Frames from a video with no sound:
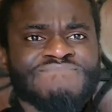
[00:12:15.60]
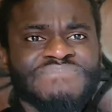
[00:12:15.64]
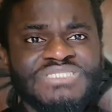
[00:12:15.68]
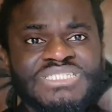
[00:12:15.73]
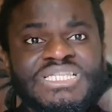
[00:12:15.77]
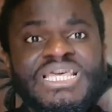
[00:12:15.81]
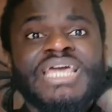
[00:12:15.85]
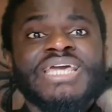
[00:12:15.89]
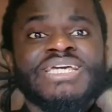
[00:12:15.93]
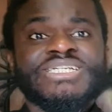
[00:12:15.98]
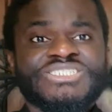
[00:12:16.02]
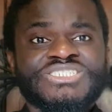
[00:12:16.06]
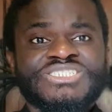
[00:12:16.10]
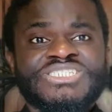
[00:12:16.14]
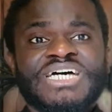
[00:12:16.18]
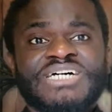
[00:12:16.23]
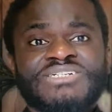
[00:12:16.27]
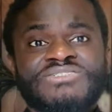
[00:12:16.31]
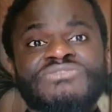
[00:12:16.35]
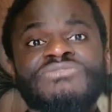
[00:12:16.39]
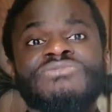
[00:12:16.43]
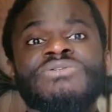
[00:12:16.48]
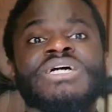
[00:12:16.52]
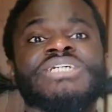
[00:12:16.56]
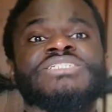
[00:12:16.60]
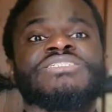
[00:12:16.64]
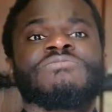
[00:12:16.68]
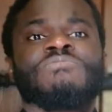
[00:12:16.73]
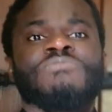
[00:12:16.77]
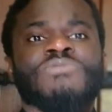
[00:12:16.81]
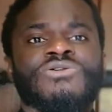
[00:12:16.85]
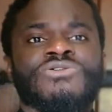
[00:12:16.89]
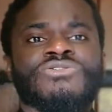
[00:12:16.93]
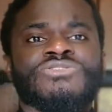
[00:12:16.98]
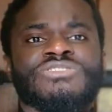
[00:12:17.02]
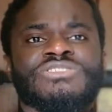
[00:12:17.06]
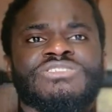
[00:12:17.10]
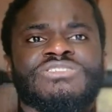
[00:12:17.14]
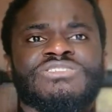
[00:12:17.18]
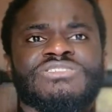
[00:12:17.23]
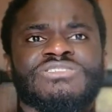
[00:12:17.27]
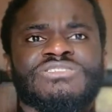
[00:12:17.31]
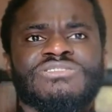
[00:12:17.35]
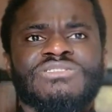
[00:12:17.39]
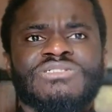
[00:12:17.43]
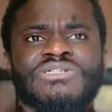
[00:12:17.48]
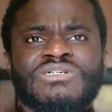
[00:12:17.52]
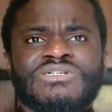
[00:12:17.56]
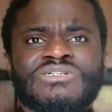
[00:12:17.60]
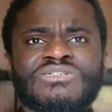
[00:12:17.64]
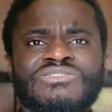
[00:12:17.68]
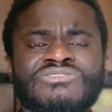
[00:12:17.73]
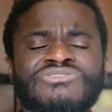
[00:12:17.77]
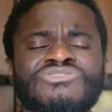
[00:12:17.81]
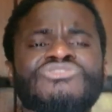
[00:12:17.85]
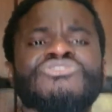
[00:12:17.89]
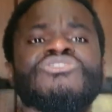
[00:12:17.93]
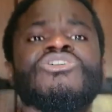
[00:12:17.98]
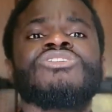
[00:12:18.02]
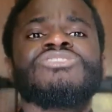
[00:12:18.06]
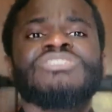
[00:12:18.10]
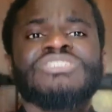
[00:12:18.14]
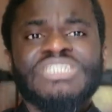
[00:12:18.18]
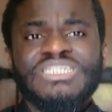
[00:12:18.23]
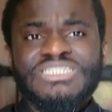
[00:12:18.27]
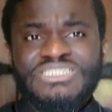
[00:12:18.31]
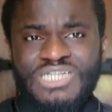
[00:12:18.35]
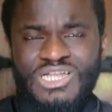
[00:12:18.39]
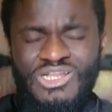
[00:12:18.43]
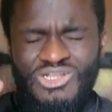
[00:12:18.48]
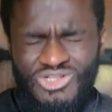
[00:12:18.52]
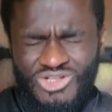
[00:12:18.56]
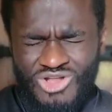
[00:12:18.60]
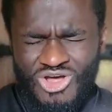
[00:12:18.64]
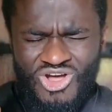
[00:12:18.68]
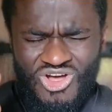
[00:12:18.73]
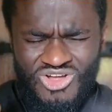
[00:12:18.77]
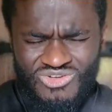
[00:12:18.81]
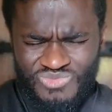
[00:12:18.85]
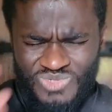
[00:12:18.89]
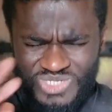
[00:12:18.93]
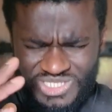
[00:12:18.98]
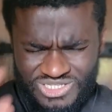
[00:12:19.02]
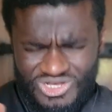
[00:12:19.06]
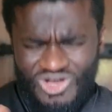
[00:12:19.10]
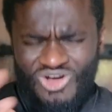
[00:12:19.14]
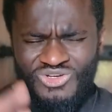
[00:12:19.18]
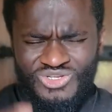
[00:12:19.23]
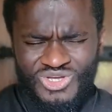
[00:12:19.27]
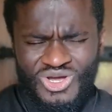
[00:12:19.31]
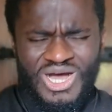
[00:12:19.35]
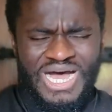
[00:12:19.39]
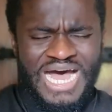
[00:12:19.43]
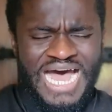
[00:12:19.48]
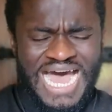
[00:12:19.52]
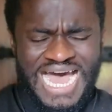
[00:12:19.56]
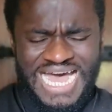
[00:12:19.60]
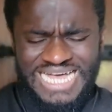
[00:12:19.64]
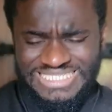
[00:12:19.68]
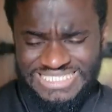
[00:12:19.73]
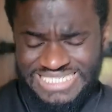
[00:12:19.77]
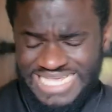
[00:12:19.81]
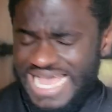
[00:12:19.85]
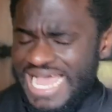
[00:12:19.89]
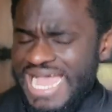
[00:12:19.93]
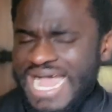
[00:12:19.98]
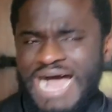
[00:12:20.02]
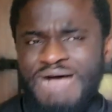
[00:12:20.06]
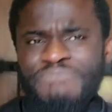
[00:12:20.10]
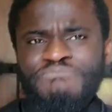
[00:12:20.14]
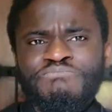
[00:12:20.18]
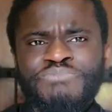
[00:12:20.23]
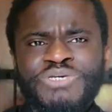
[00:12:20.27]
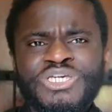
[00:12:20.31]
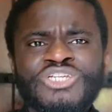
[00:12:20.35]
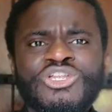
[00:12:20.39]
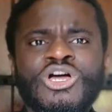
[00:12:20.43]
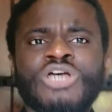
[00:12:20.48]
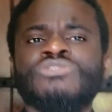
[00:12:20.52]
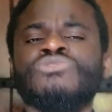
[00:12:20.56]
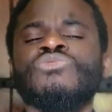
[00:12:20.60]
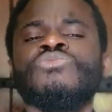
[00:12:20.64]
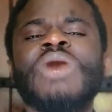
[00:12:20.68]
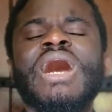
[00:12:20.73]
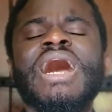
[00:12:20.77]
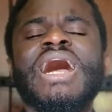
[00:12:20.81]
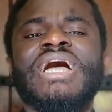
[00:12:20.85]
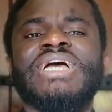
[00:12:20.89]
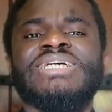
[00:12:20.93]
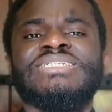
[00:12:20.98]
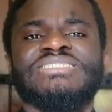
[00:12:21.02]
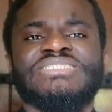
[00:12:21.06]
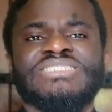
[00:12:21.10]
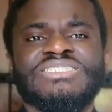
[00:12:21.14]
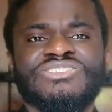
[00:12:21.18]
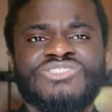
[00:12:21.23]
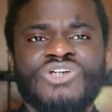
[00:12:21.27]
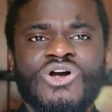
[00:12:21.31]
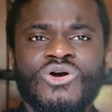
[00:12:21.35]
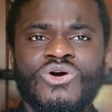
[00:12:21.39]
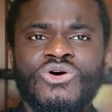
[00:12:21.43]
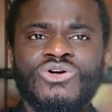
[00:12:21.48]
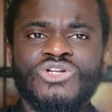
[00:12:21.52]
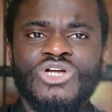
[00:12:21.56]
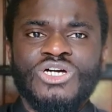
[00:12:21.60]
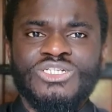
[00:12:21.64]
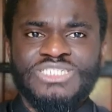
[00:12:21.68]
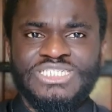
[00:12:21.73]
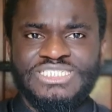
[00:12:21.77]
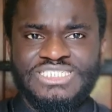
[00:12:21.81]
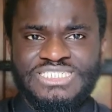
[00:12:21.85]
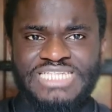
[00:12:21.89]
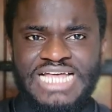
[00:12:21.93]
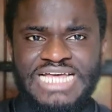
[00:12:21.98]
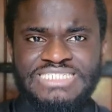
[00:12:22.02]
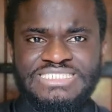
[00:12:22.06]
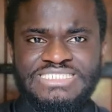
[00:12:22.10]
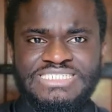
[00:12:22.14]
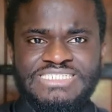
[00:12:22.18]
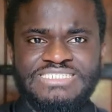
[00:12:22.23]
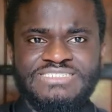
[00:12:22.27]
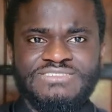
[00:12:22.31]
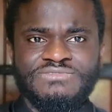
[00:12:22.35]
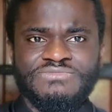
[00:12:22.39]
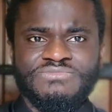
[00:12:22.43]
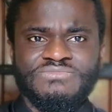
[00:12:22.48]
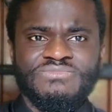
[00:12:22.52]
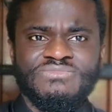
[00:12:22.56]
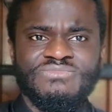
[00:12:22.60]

They shall do exploits. Trust in the Lord with all your heart, and be not wise in your own understanding.